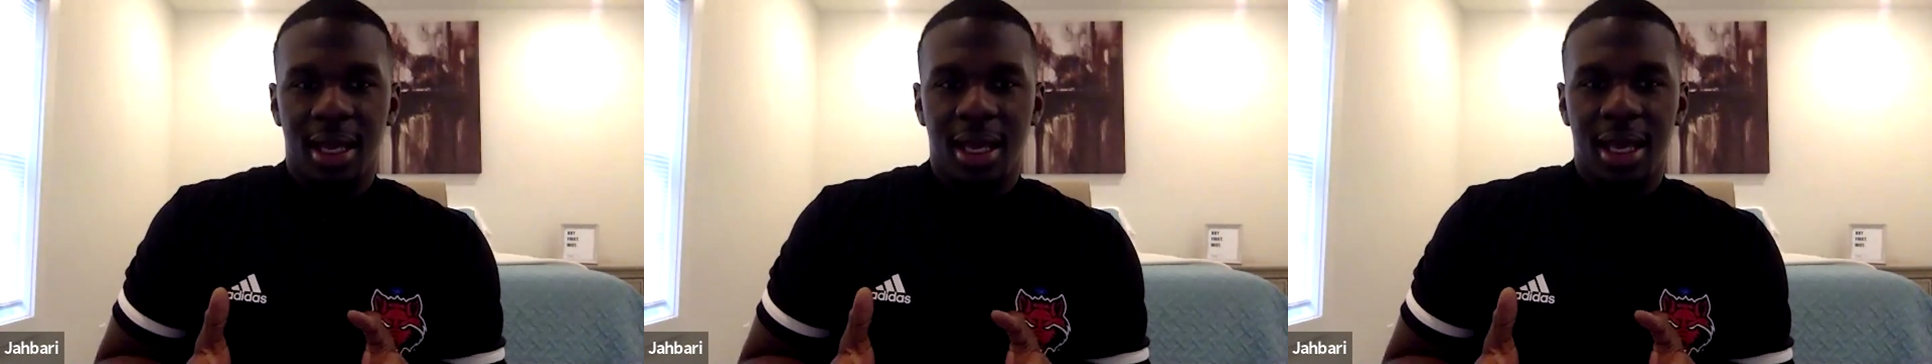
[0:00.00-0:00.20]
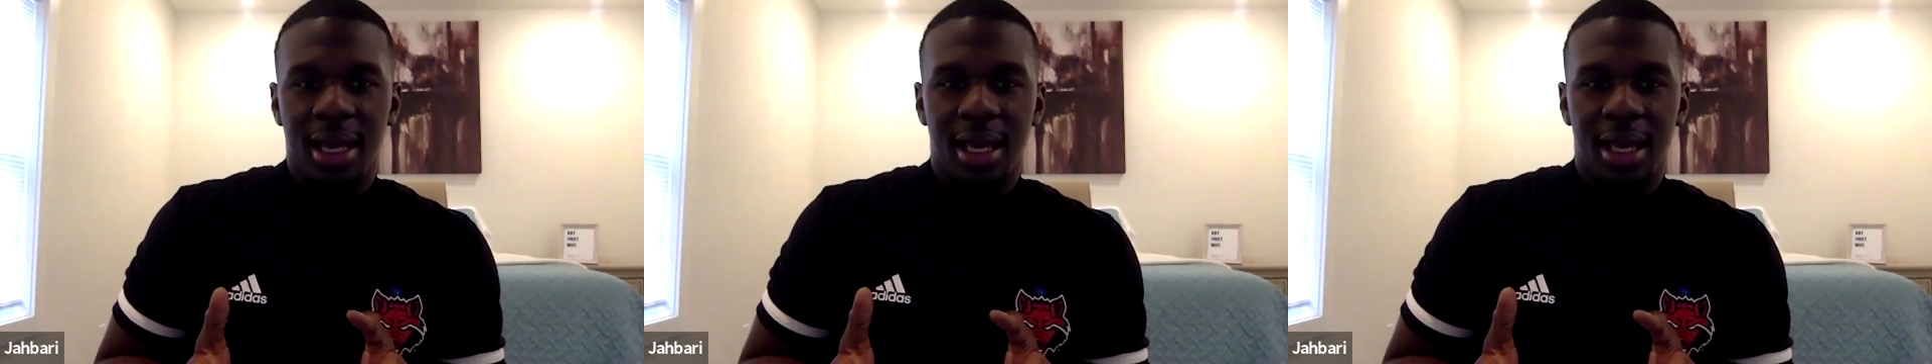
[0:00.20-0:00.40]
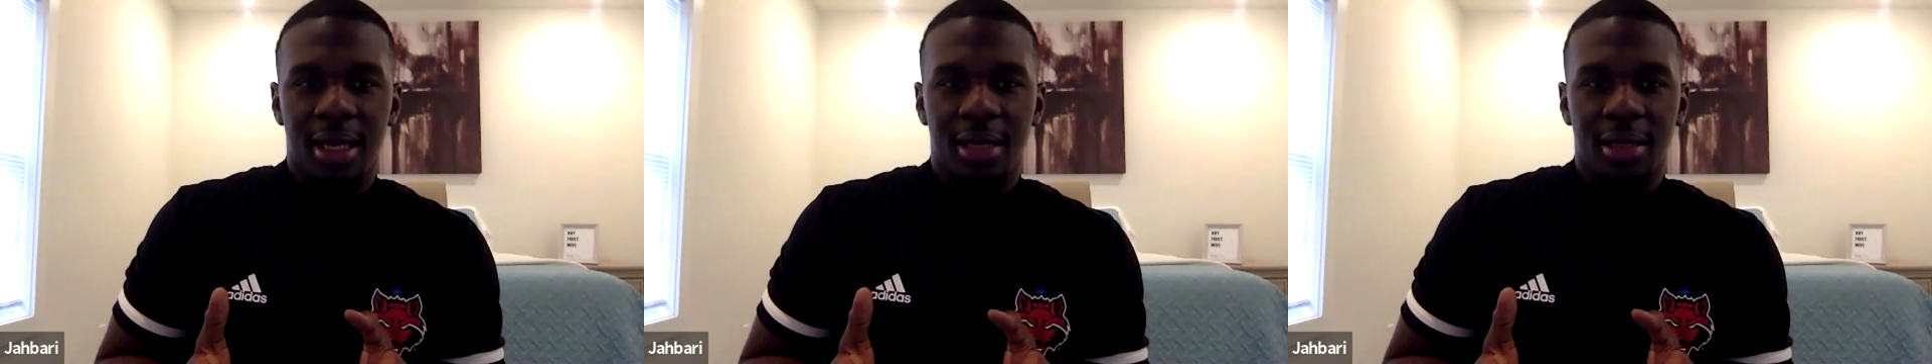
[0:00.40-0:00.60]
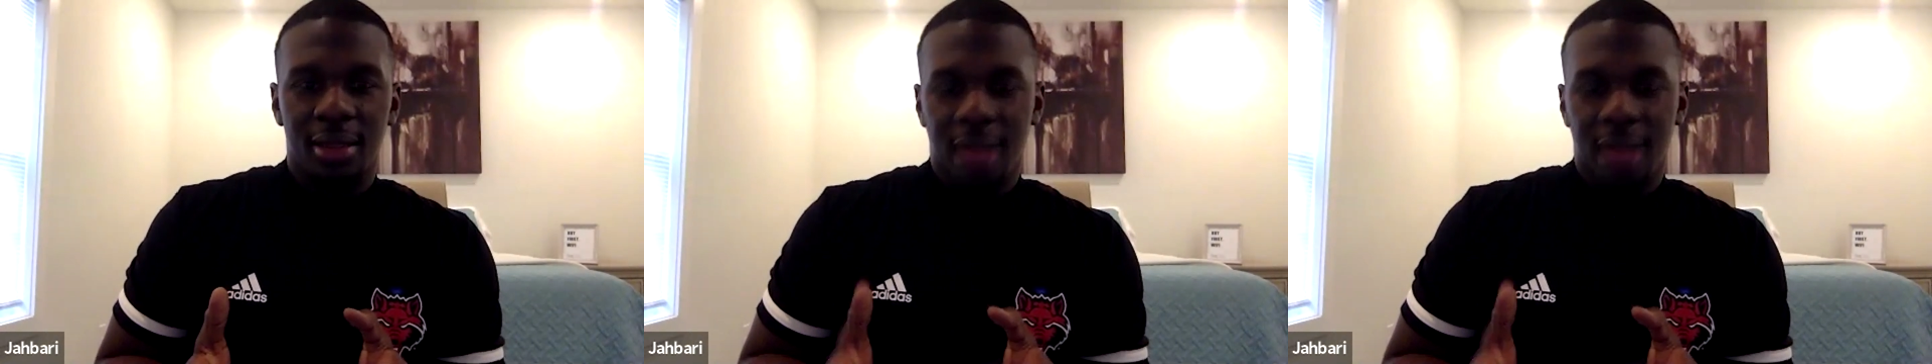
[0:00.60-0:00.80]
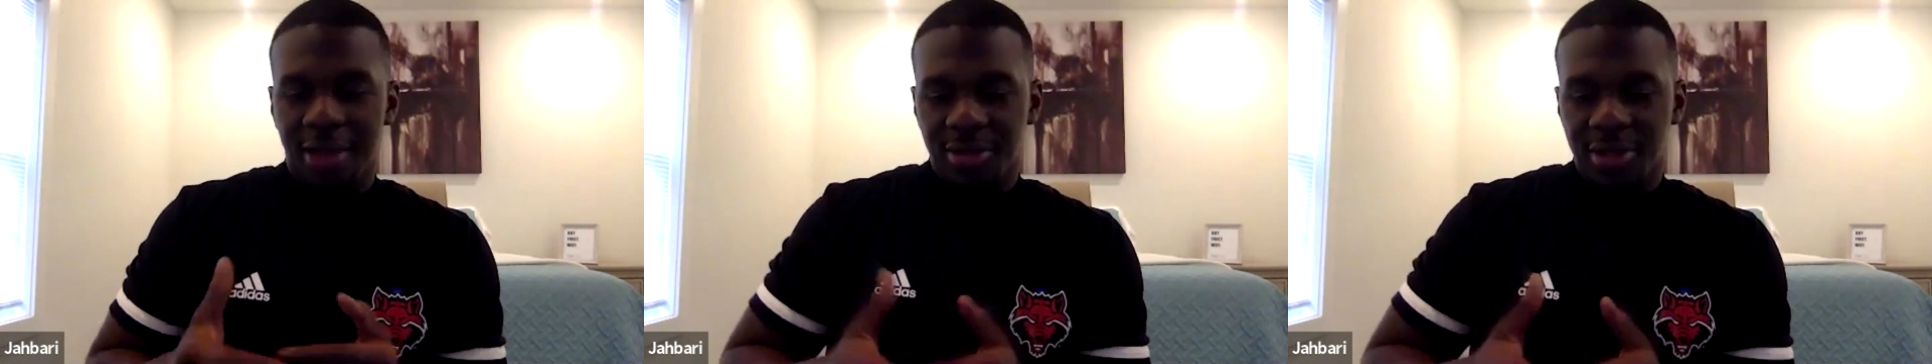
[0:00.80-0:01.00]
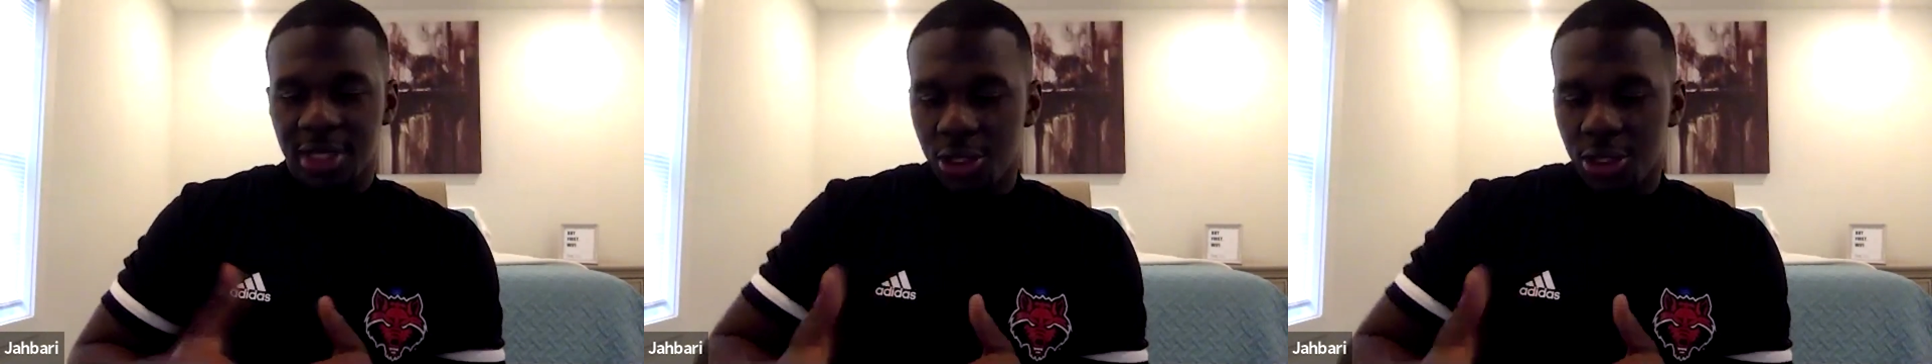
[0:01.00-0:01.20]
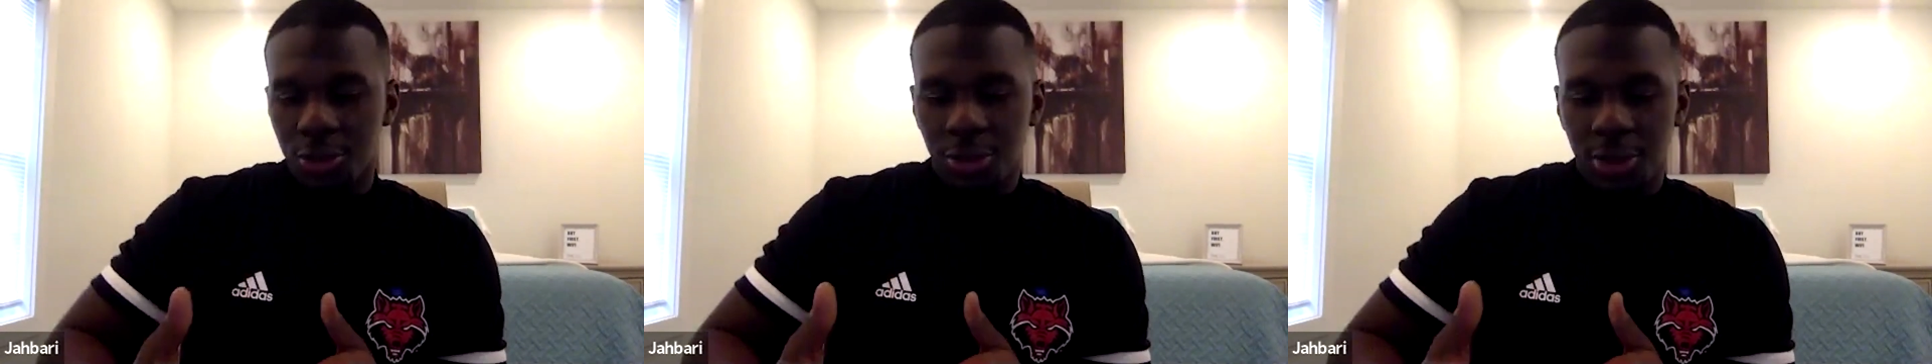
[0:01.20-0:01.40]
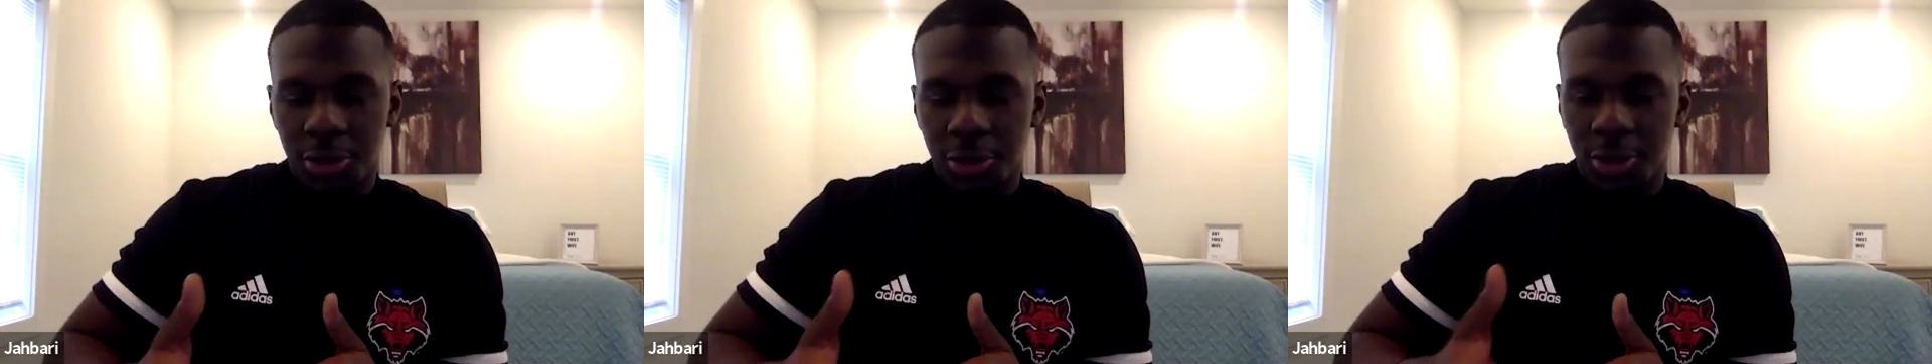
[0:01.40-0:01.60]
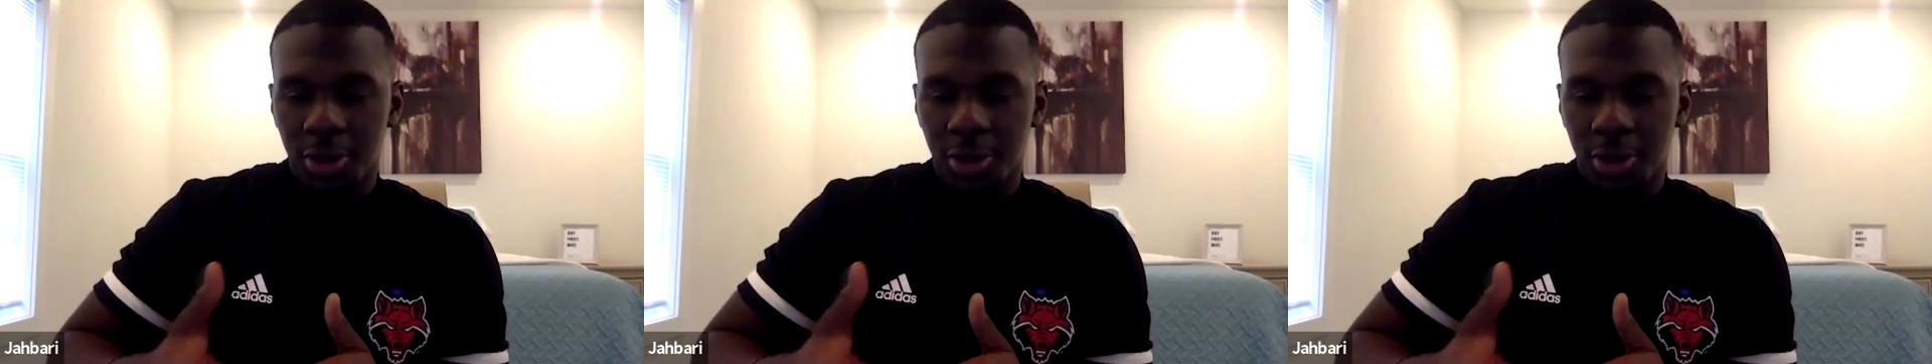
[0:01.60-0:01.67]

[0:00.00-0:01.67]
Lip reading: And I've seen you do